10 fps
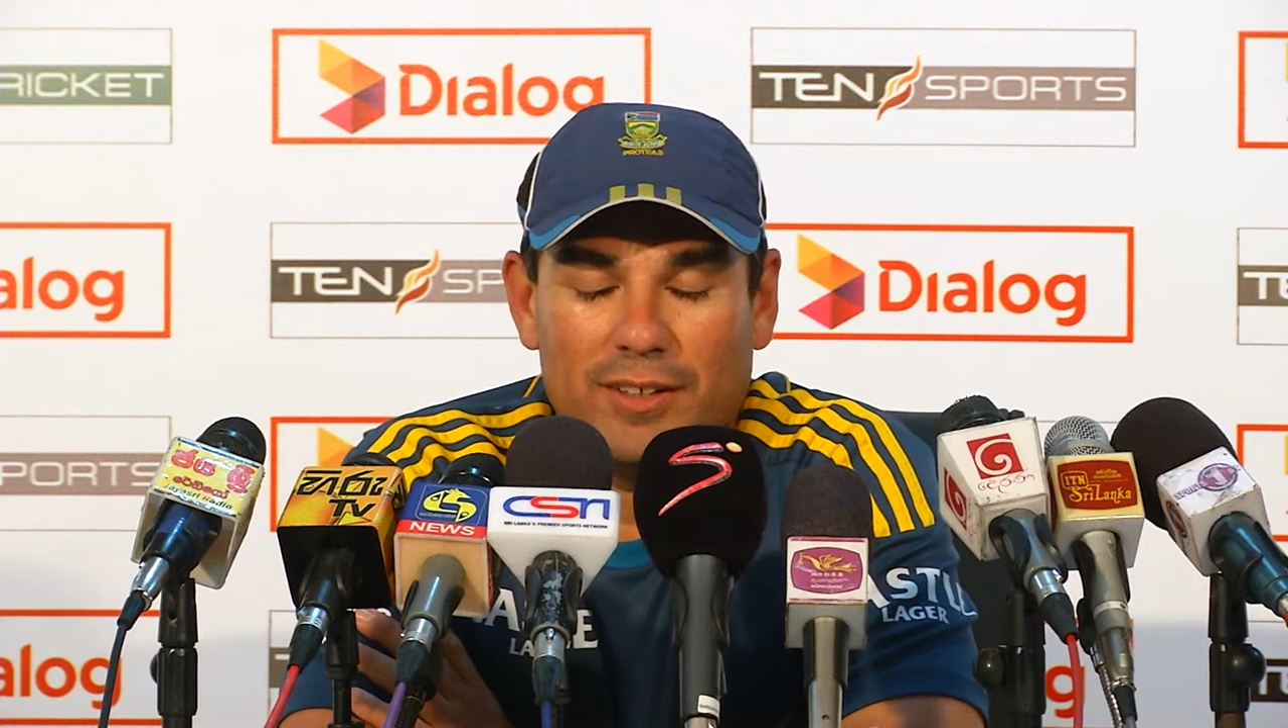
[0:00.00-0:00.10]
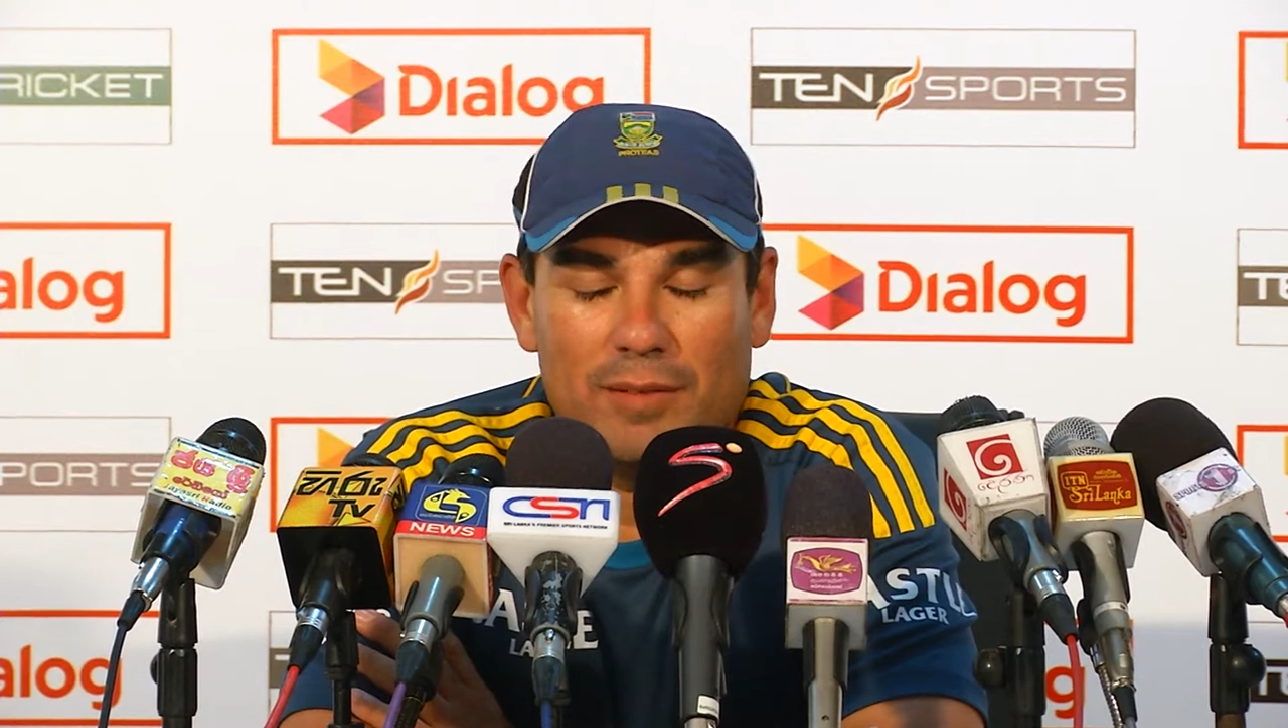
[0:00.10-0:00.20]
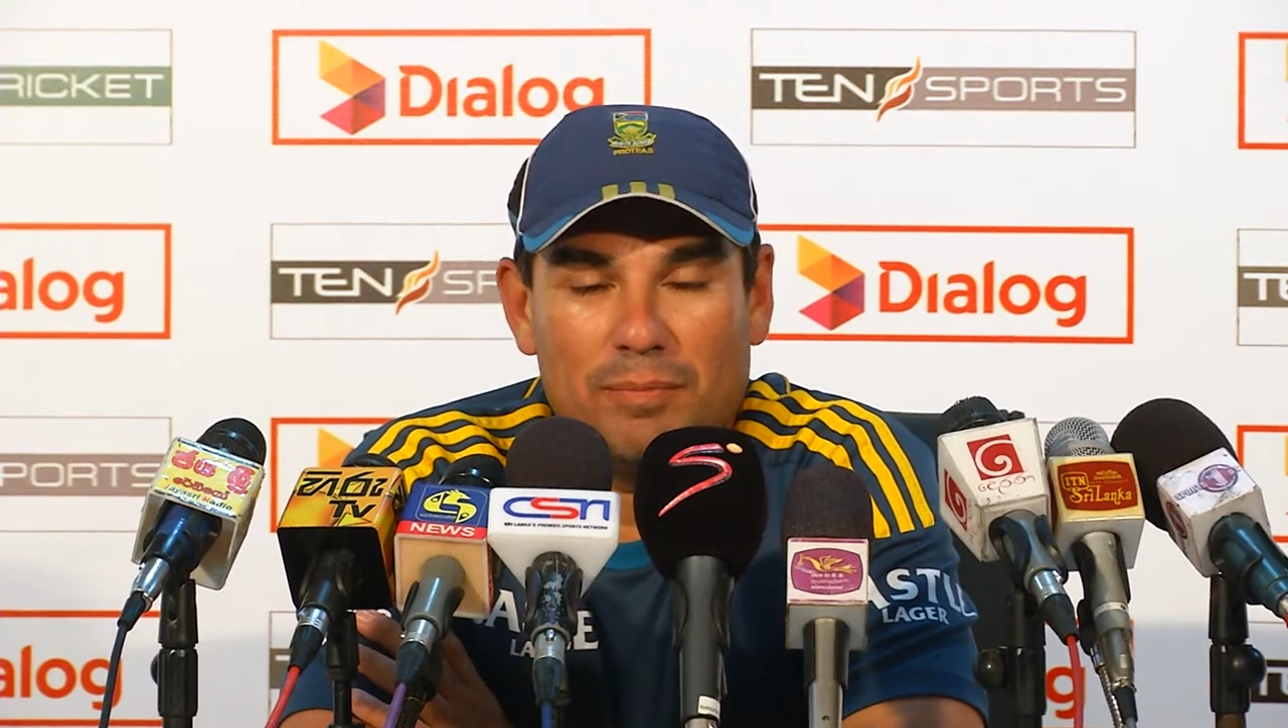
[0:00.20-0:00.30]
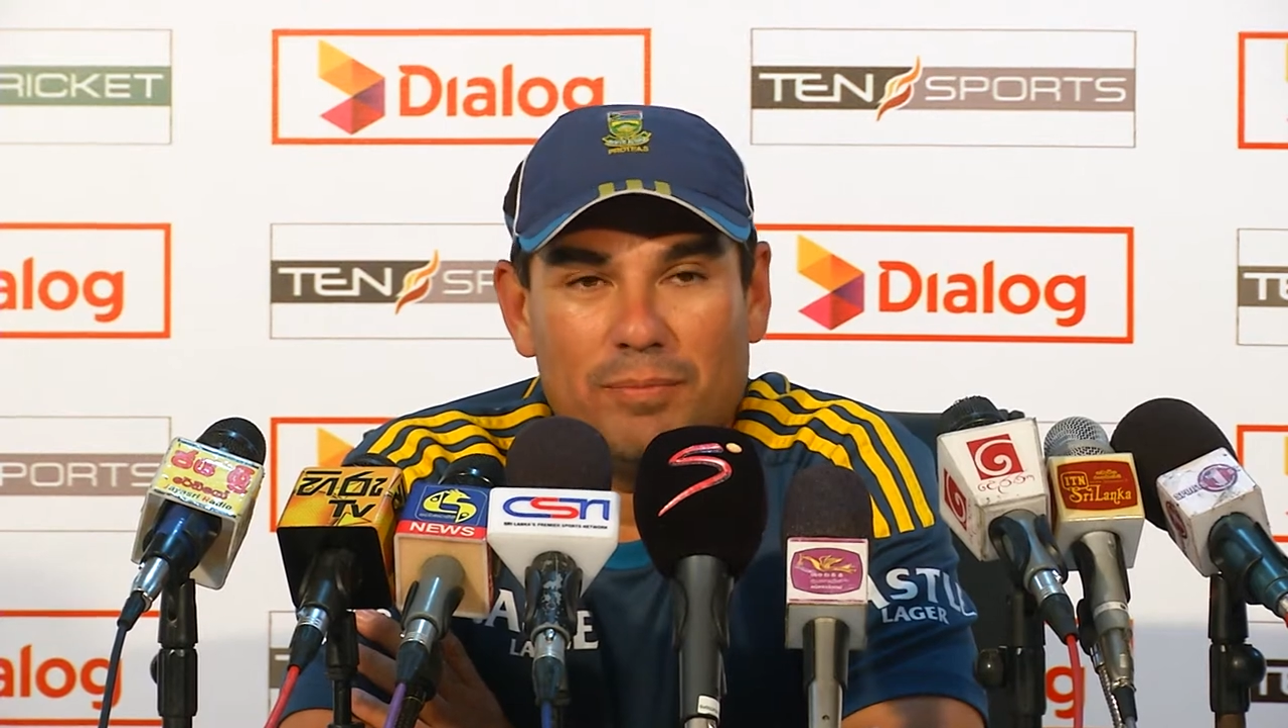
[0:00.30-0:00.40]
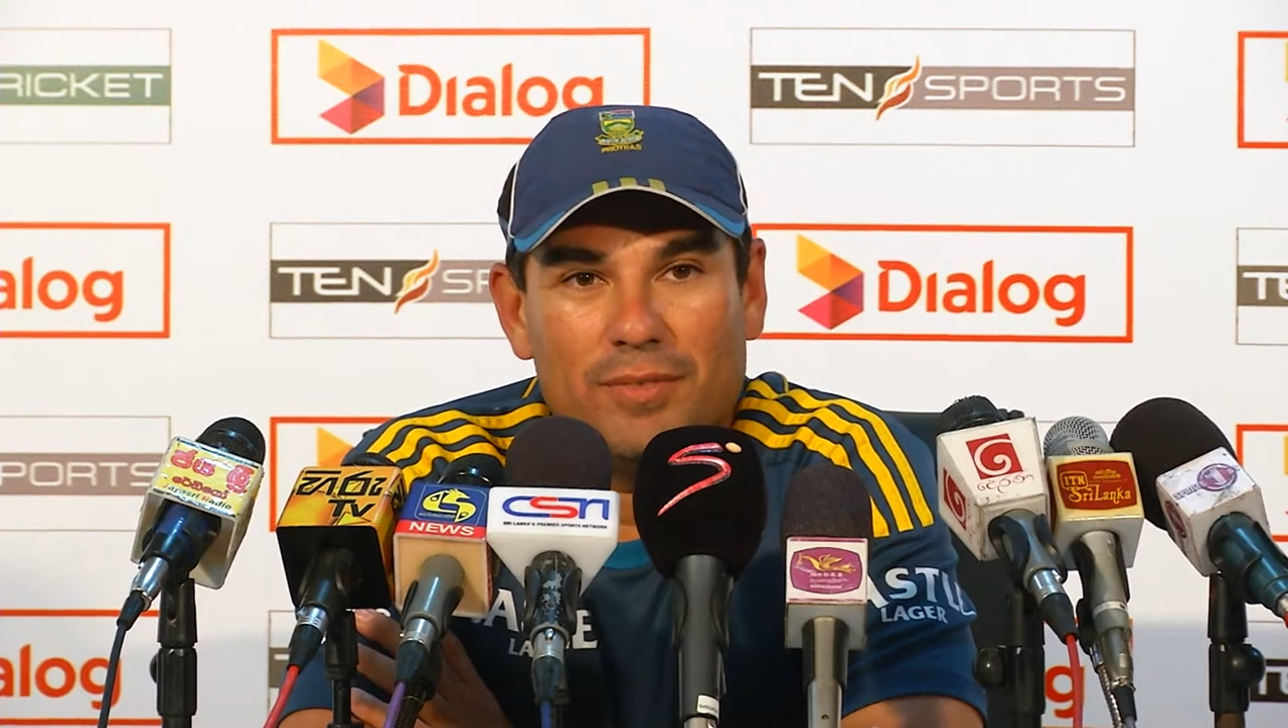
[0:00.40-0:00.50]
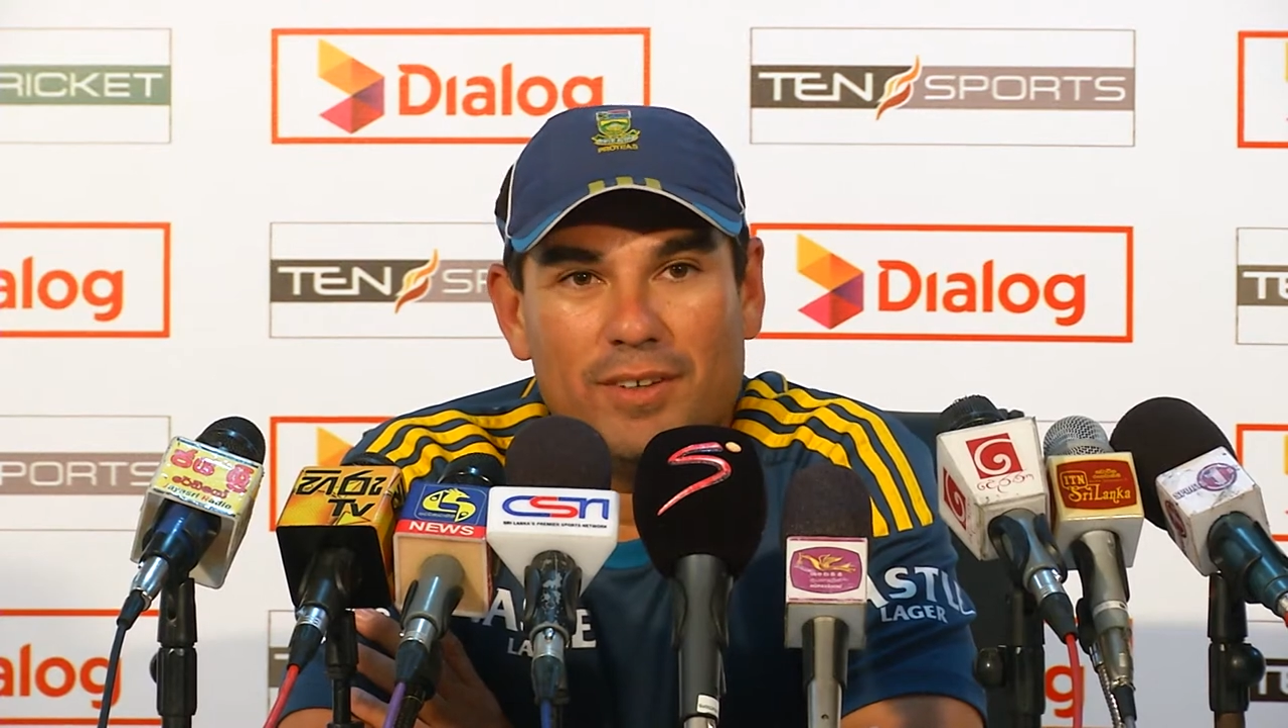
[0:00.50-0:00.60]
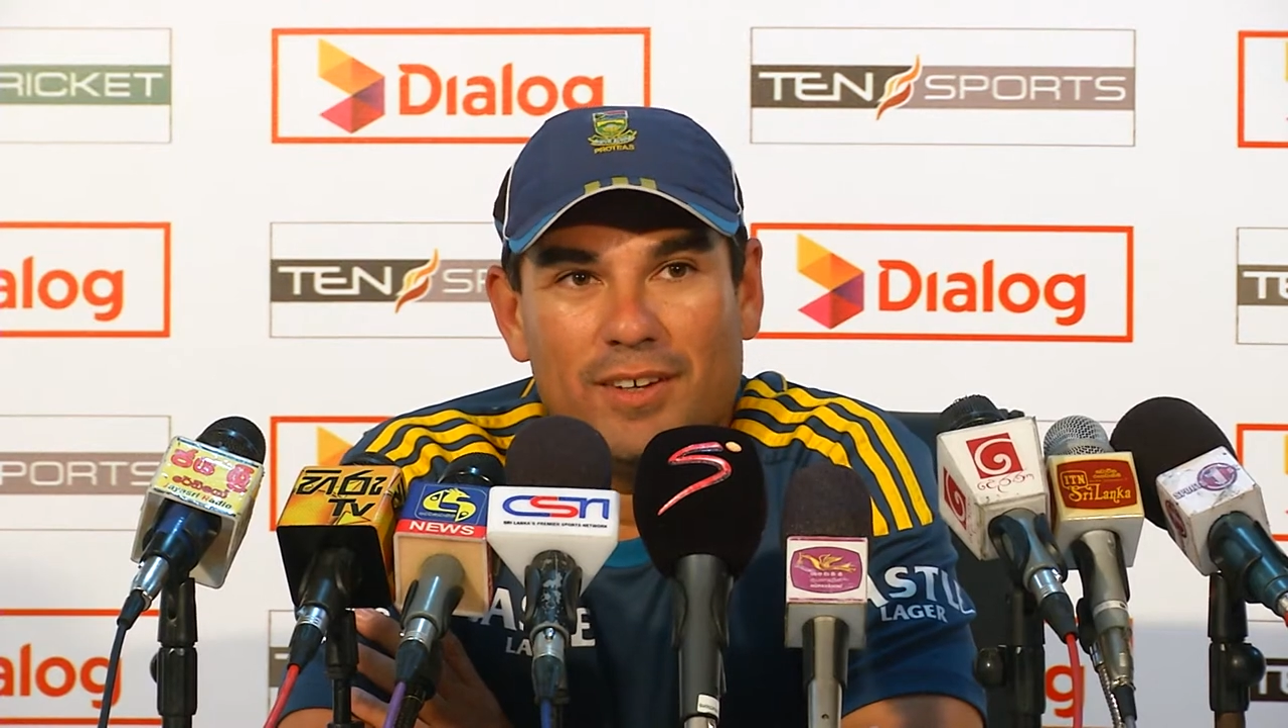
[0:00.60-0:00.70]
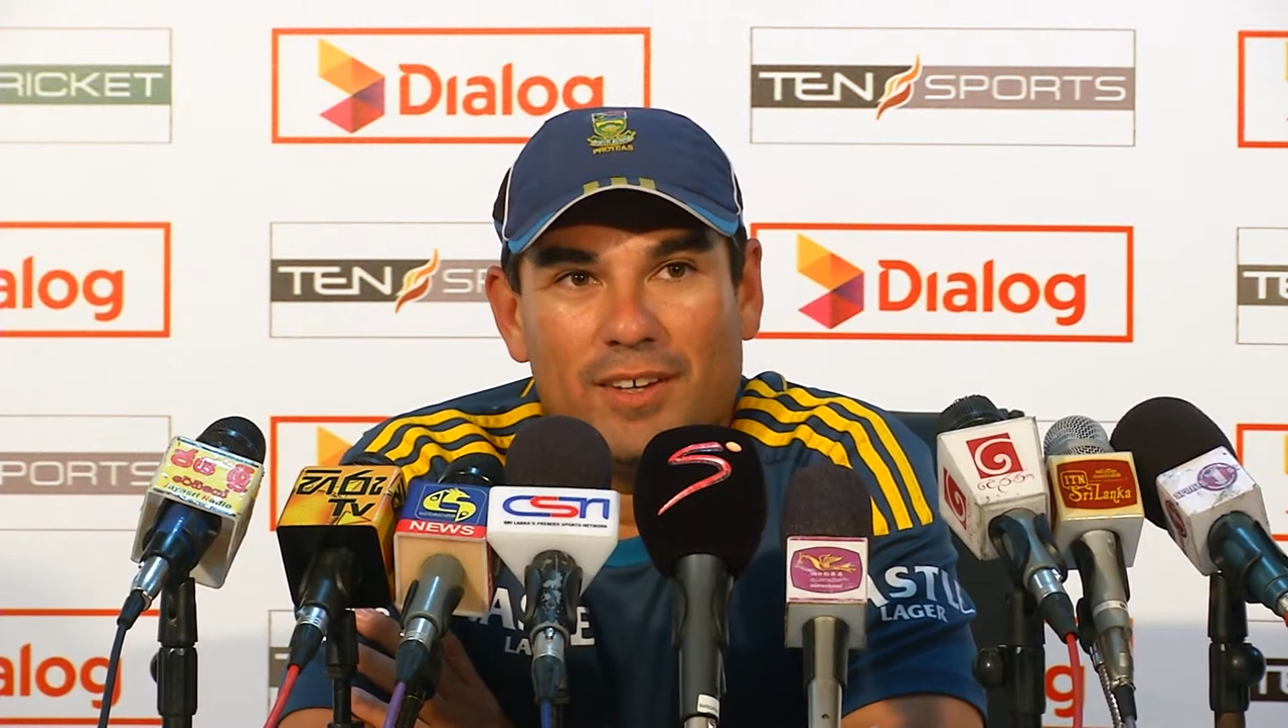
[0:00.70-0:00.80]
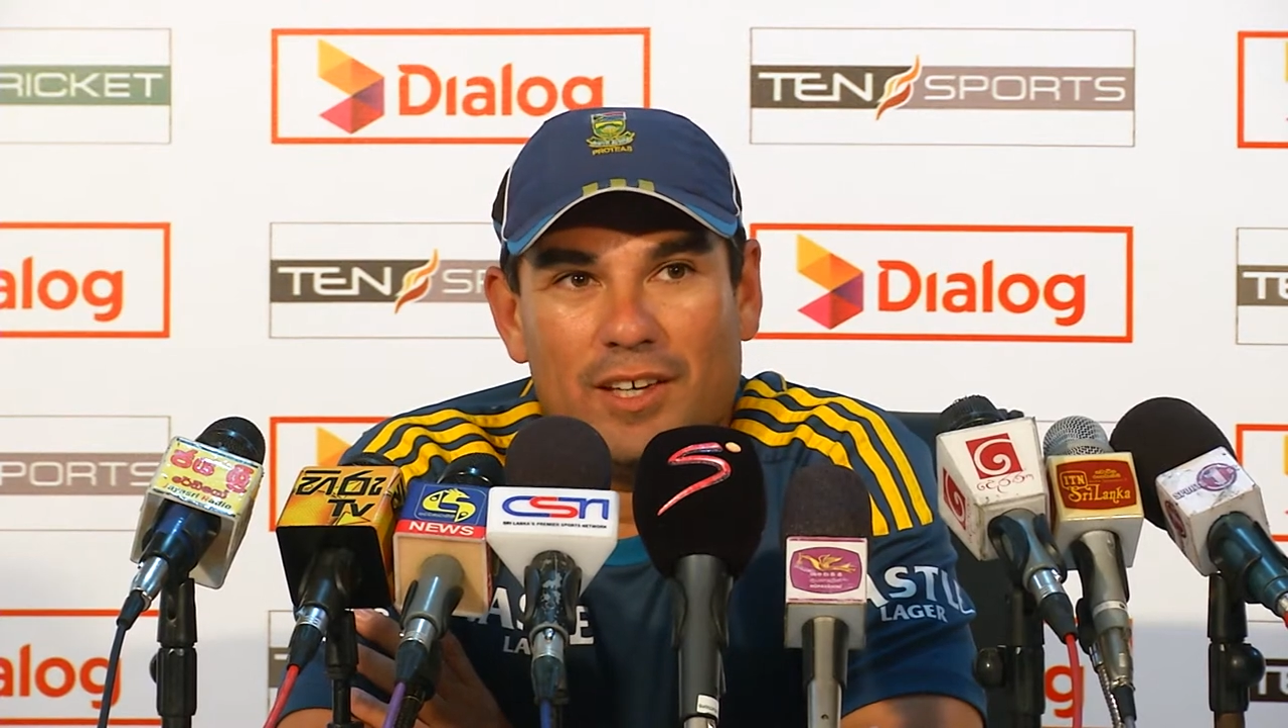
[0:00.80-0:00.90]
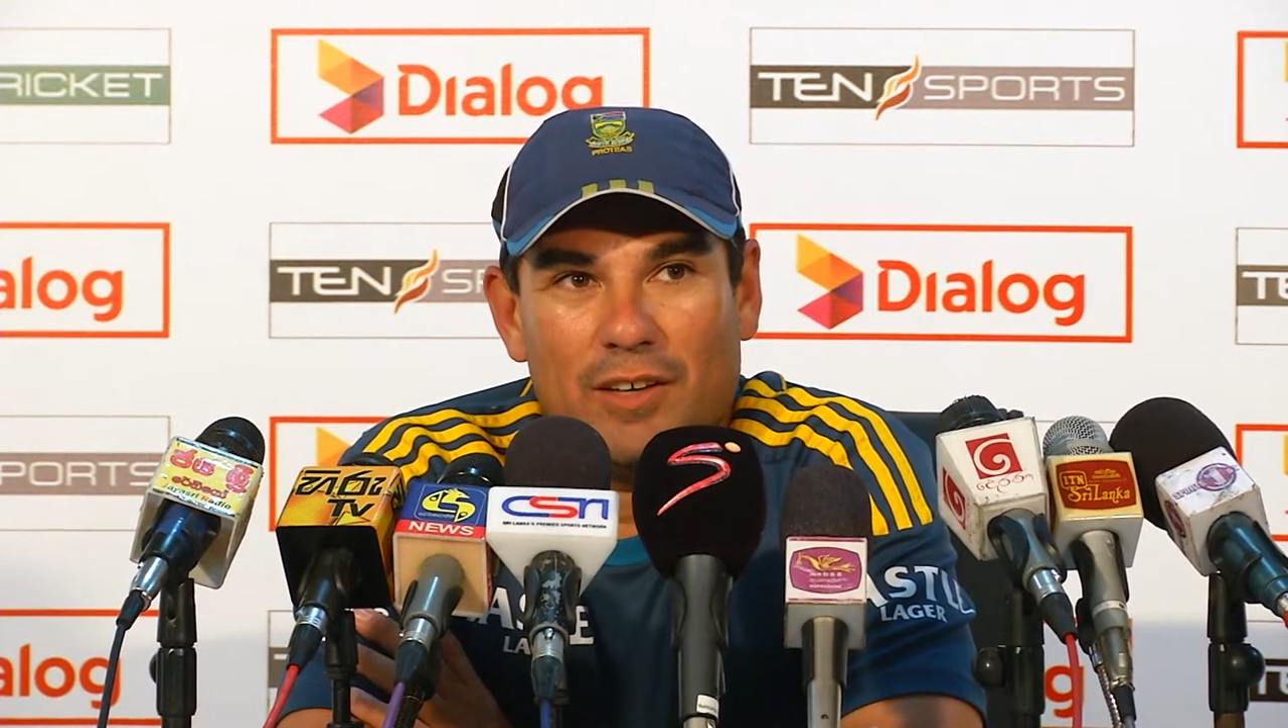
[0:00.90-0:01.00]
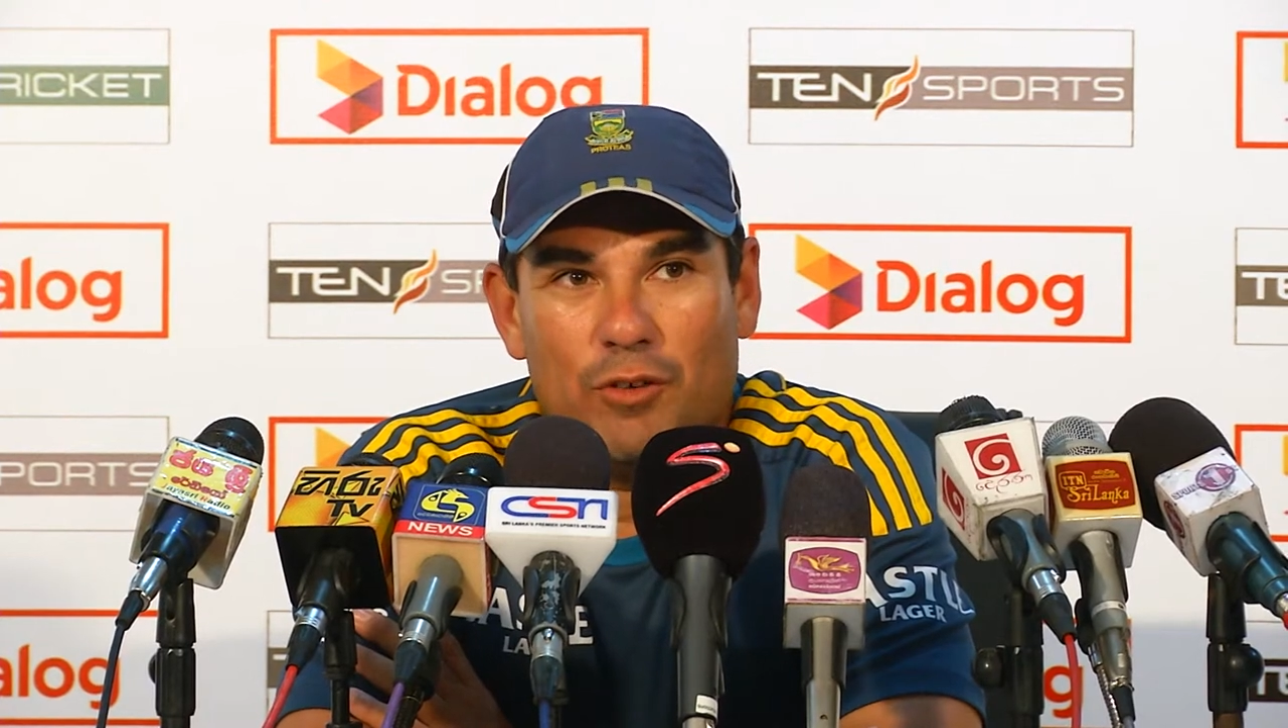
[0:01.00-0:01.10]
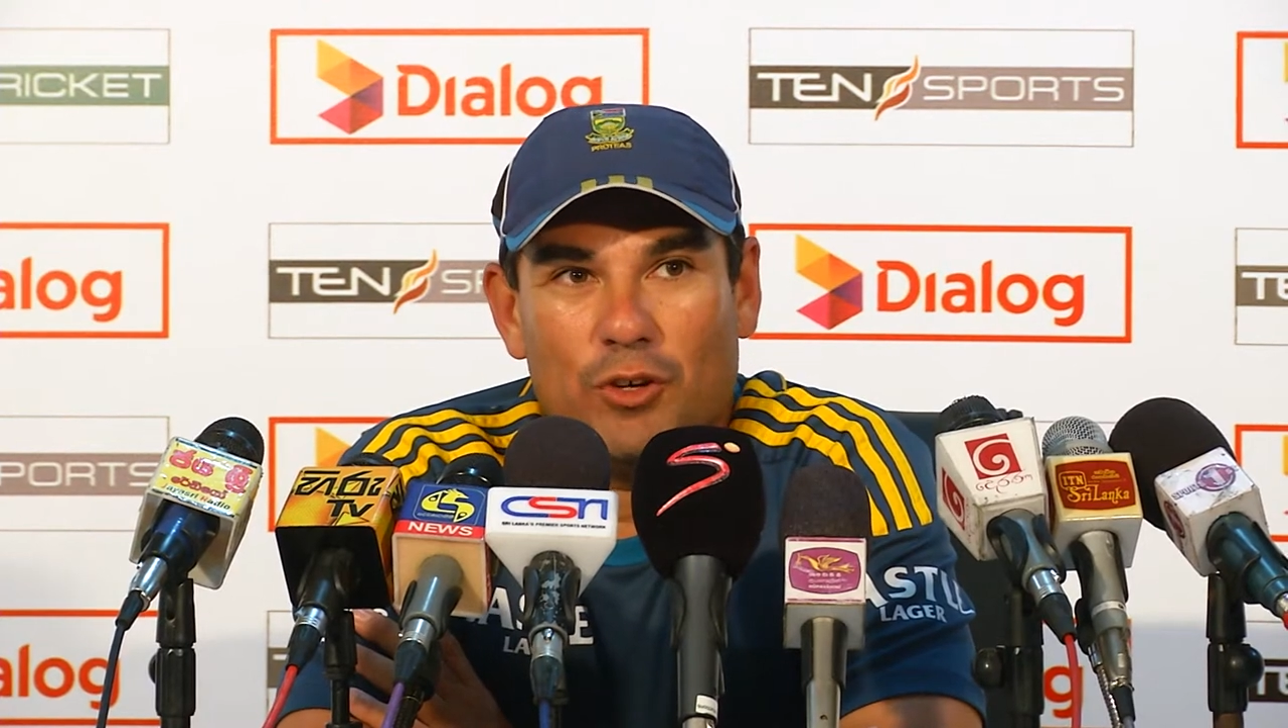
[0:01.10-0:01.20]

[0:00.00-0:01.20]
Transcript: Um, if